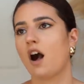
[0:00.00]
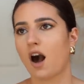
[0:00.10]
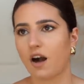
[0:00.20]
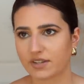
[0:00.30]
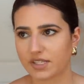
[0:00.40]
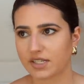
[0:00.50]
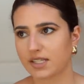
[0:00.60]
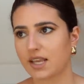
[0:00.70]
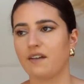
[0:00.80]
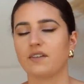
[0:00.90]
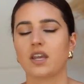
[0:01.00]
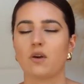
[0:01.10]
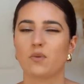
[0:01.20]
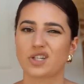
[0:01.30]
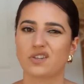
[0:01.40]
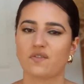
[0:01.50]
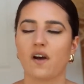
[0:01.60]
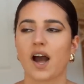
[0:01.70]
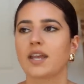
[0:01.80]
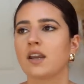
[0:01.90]
obviously it's heavy, which is
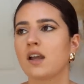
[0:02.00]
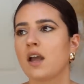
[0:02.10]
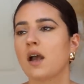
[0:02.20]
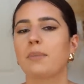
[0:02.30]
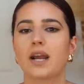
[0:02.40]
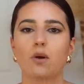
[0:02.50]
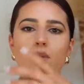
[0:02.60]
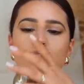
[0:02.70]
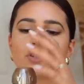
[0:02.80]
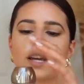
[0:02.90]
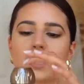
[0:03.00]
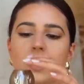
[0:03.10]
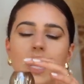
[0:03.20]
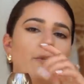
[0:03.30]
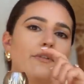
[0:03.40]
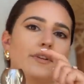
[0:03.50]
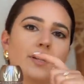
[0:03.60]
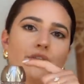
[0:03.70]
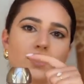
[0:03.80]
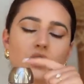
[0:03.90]
fine, but I wish that it came with a
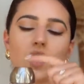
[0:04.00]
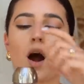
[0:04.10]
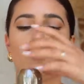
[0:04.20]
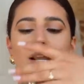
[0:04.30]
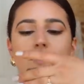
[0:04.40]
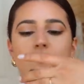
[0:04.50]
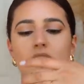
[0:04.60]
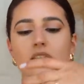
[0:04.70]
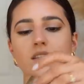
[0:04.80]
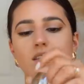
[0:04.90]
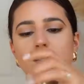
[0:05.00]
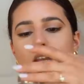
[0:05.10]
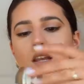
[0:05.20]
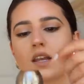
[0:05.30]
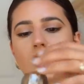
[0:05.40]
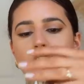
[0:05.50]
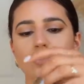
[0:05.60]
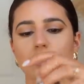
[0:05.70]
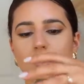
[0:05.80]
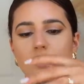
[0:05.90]
different top. Like, this is
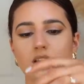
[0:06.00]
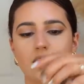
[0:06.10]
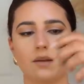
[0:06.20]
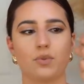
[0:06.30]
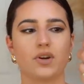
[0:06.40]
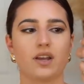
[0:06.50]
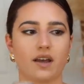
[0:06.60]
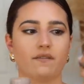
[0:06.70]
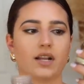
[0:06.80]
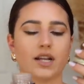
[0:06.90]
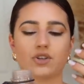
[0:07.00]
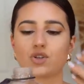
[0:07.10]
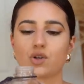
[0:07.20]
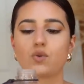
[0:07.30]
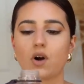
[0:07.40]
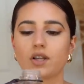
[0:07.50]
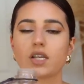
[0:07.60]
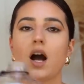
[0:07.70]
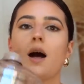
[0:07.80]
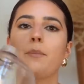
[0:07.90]
just a pretty heavy like screw on
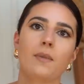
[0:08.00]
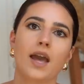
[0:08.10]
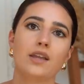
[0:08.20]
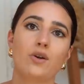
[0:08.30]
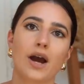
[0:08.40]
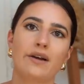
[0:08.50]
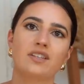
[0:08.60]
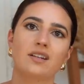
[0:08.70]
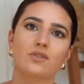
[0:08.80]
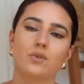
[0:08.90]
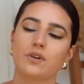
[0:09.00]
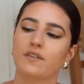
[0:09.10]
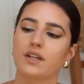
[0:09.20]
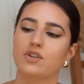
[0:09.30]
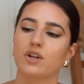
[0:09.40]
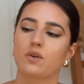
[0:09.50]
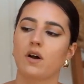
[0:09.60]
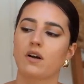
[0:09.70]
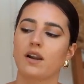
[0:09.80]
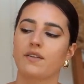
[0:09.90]
top, and you have to sort of like chug
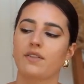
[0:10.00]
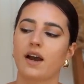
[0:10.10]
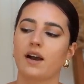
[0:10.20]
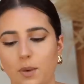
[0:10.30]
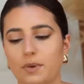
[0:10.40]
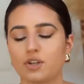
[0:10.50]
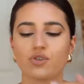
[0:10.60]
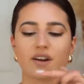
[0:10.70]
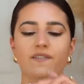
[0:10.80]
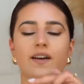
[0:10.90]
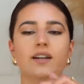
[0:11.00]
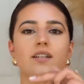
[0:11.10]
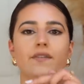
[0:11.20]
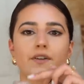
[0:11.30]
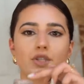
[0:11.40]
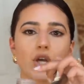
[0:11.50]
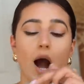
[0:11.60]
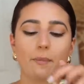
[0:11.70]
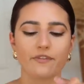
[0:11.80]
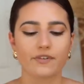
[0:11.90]
water like that. So I'm gonna try to find a different
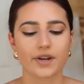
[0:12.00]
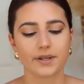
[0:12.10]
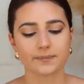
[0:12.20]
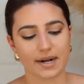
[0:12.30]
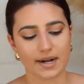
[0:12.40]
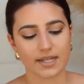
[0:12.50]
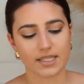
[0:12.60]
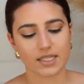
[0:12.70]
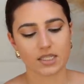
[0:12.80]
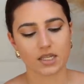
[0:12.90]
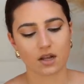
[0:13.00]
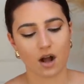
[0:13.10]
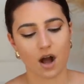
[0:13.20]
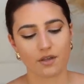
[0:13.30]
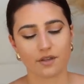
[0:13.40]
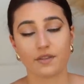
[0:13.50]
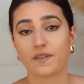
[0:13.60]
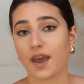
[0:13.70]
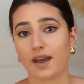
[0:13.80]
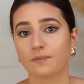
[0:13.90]
top for it, but other than
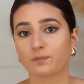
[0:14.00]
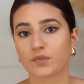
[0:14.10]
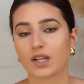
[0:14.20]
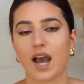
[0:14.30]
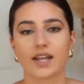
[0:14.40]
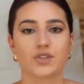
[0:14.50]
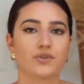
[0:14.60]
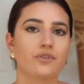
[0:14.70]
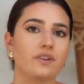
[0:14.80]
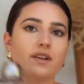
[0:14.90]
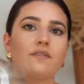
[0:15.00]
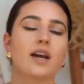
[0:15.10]
that, I do think